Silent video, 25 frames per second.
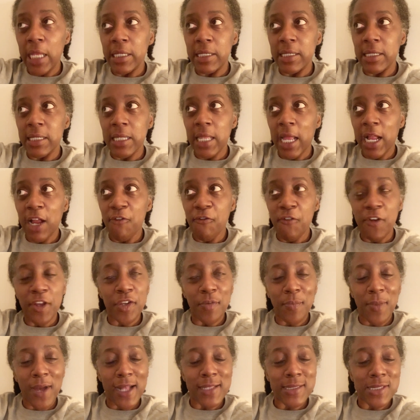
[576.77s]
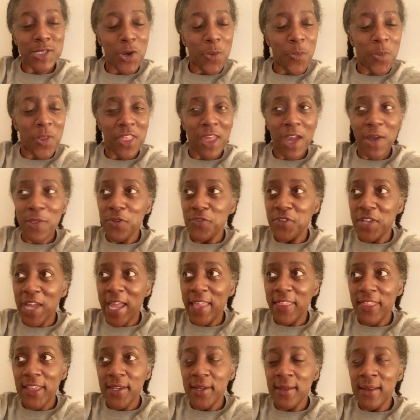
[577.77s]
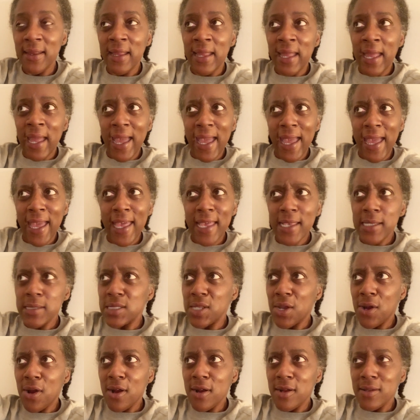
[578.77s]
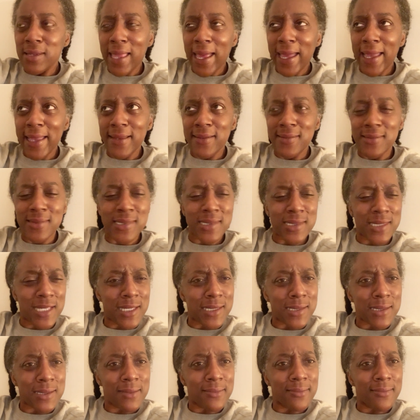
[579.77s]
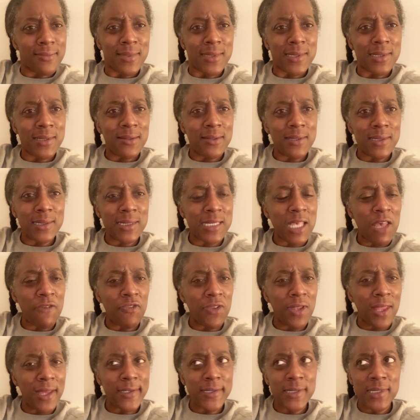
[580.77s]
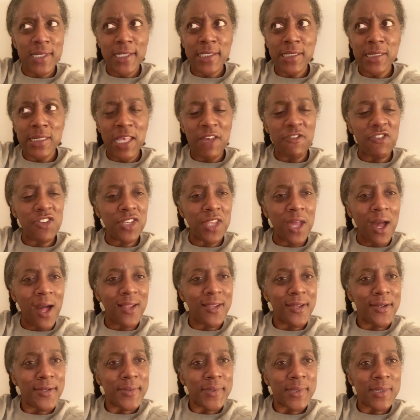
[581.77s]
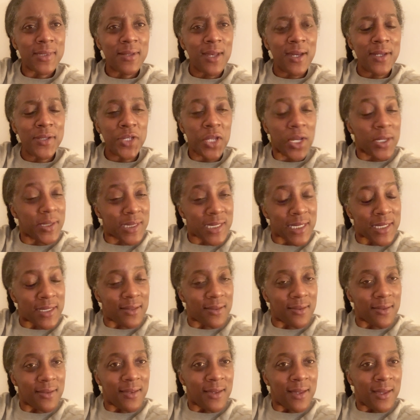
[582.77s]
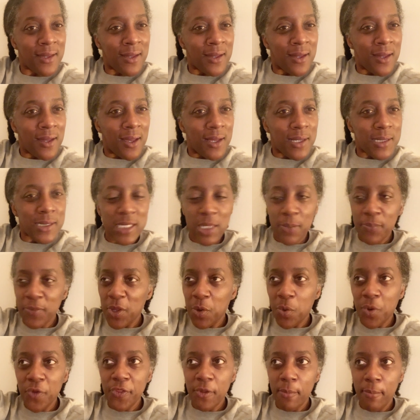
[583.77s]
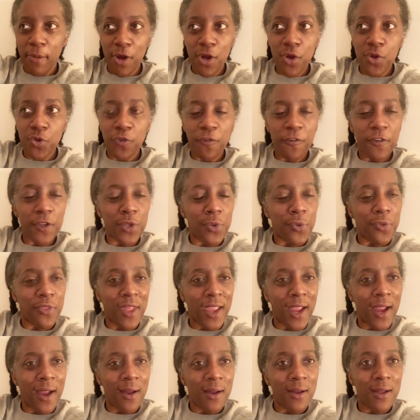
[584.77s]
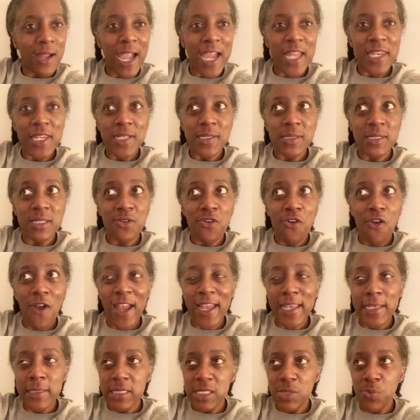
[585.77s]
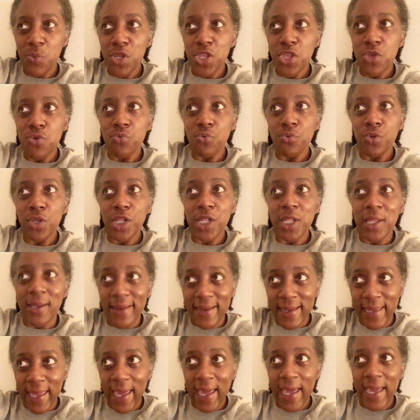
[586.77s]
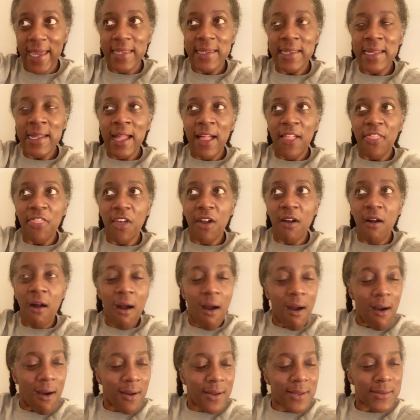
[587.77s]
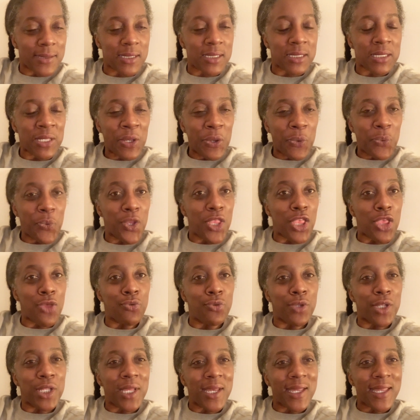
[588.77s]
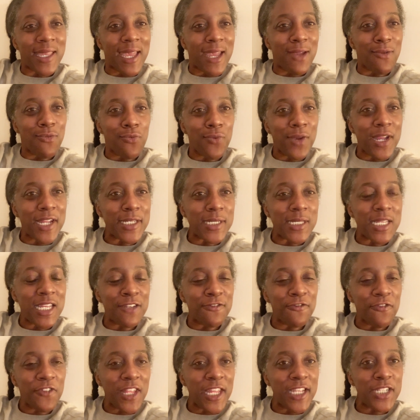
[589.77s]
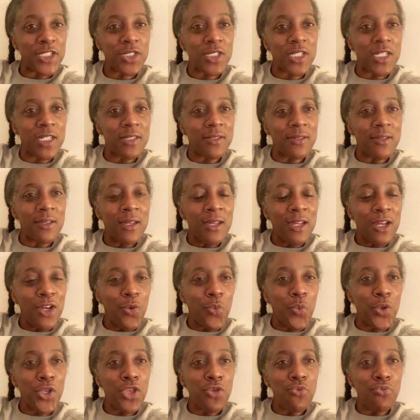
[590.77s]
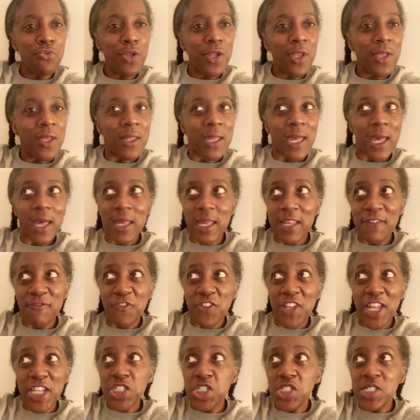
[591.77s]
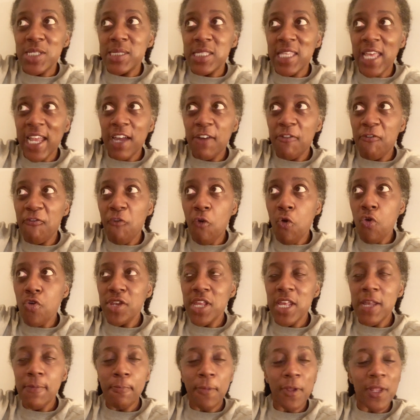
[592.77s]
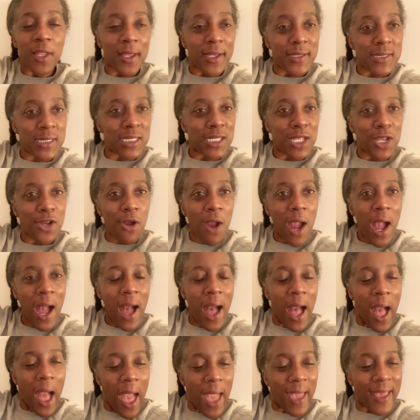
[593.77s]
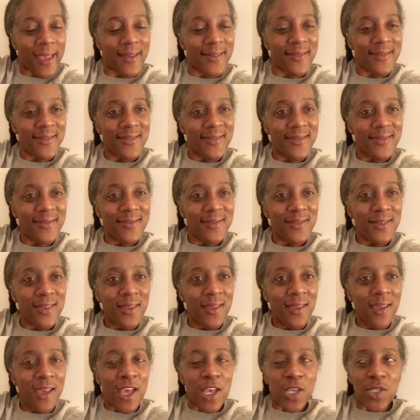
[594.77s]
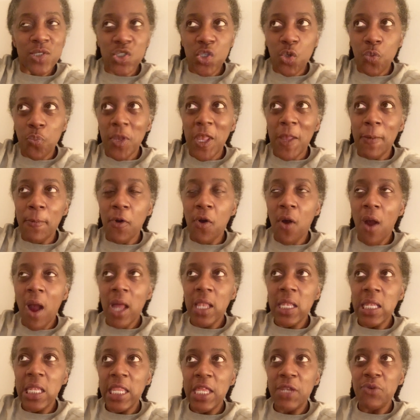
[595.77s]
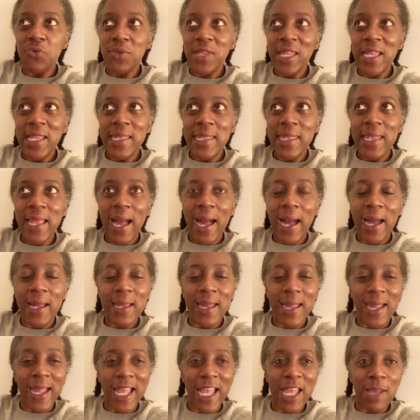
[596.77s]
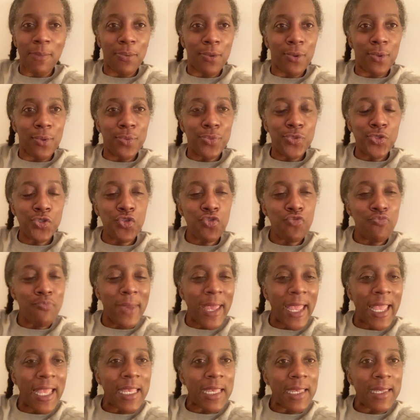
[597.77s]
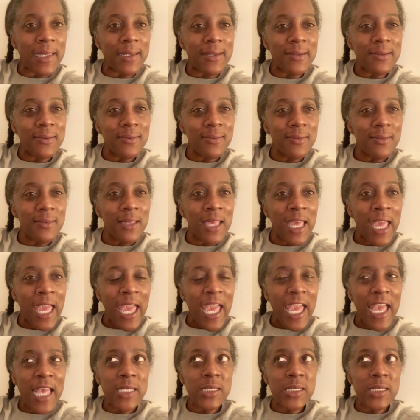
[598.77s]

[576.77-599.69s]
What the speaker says: like a friend of mine told me the other day that eggs are like $6-7 a dozen, something with the bird flu there. And it's crazy when you look at the costs, when you look at rent inflation, inflation is like a 40+ year high. So people are literally not able to make it. And